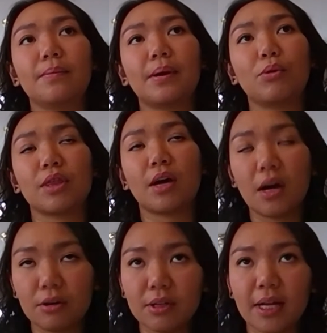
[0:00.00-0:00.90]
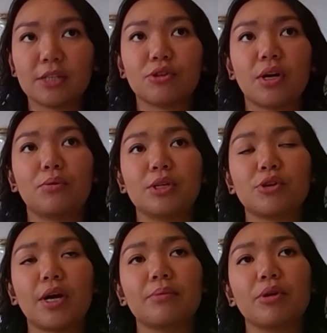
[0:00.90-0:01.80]
with Huddle, we
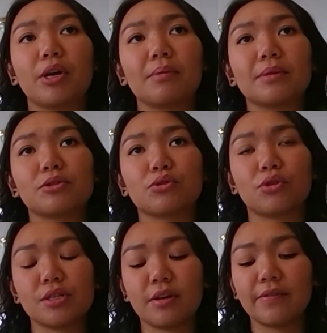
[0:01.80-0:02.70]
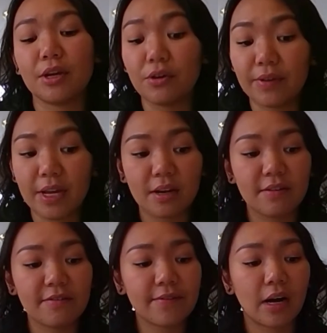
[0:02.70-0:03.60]
try to bring up the stories of
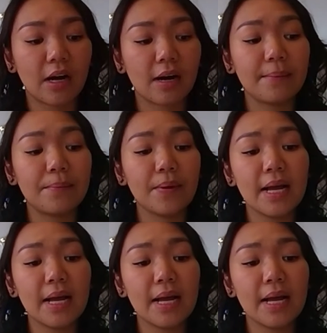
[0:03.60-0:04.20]
innovative New